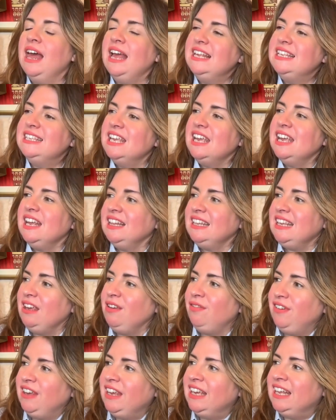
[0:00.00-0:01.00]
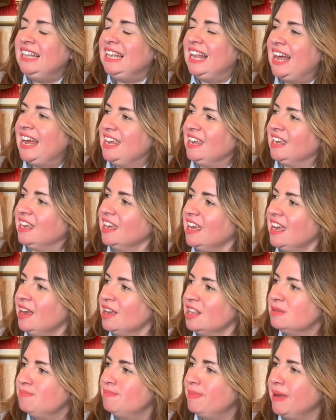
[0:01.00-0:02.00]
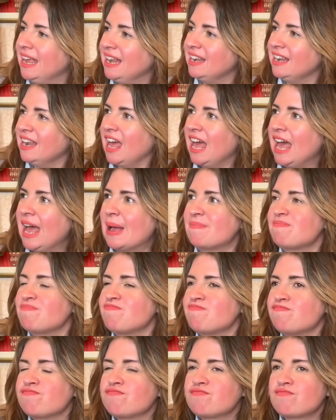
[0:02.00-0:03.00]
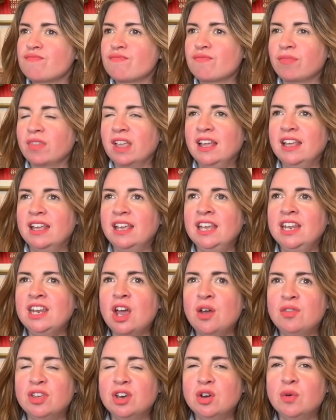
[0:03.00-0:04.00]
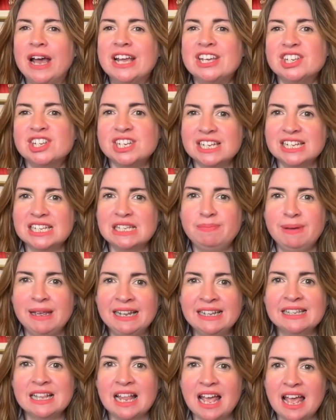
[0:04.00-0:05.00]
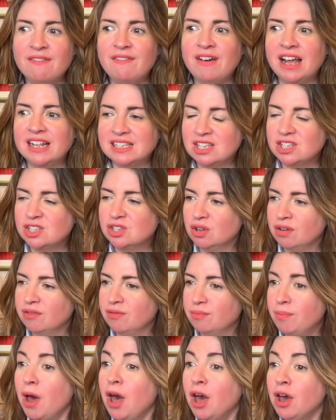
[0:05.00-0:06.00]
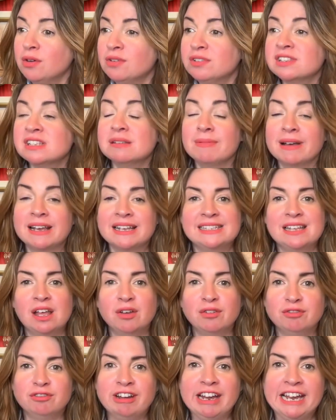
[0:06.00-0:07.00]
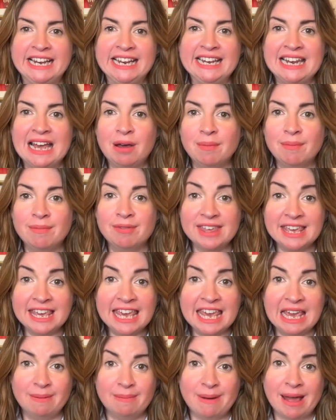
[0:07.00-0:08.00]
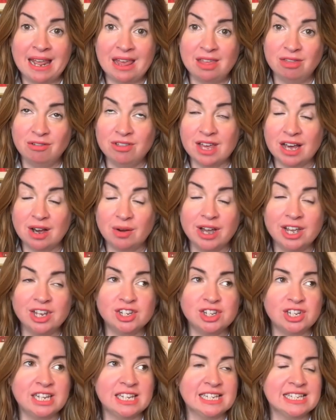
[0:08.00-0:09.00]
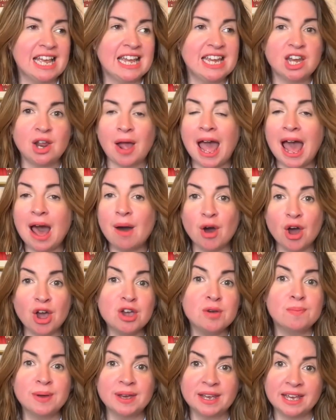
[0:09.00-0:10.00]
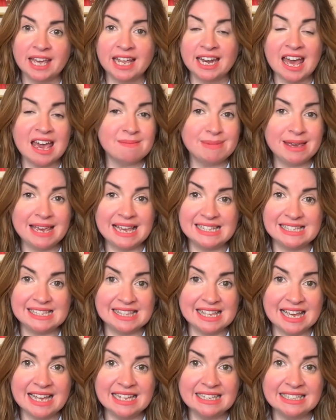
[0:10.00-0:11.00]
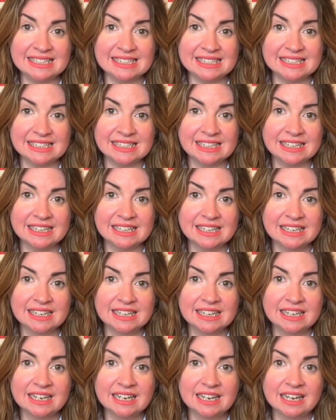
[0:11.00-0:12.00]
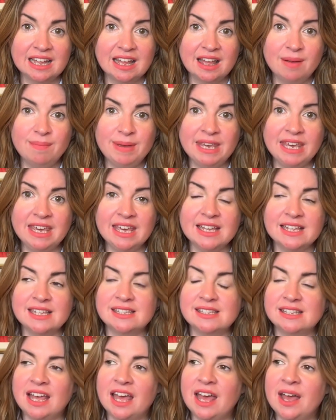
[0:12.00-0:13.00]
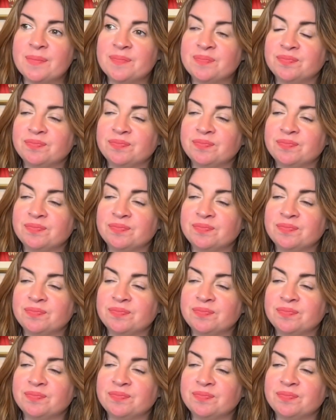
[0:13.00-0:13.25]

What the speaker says: Well, I certainly feel like it's been, the question has been like I've had to sort of pose to myself, really. Now I'm thinking about it through that question, is like, how open can I be to this? Because